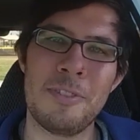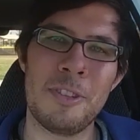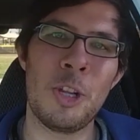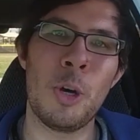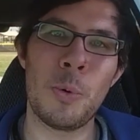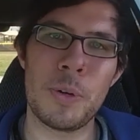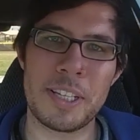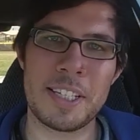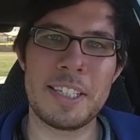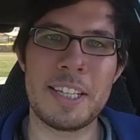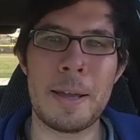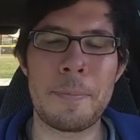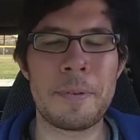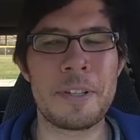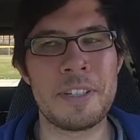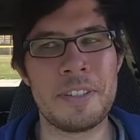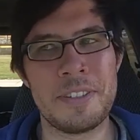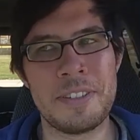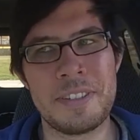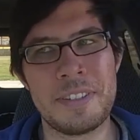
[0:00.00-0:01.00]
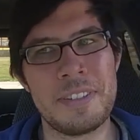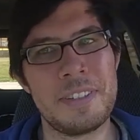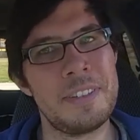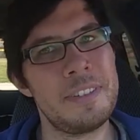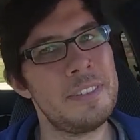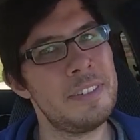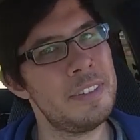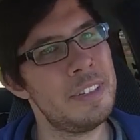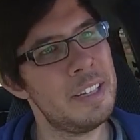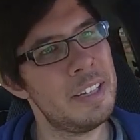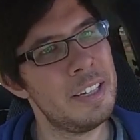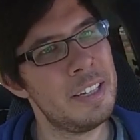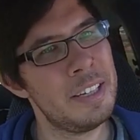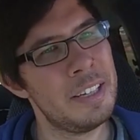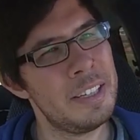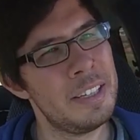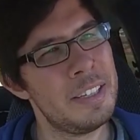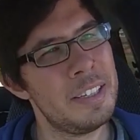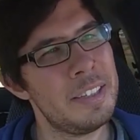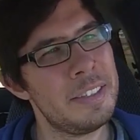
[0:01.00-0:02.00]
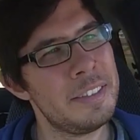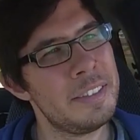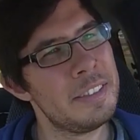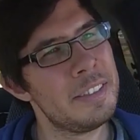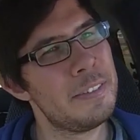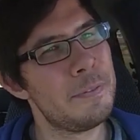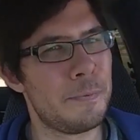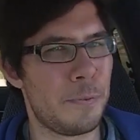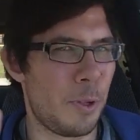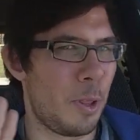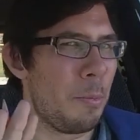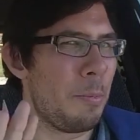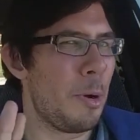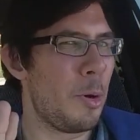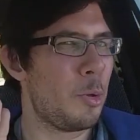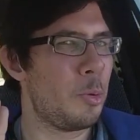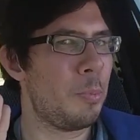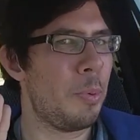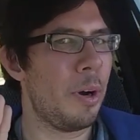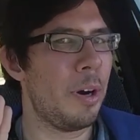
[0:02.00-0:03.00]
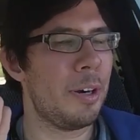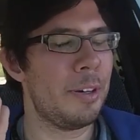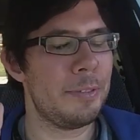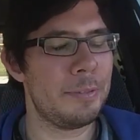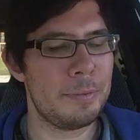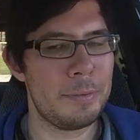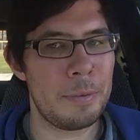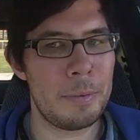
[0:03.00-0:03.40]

no exceptions for the most part.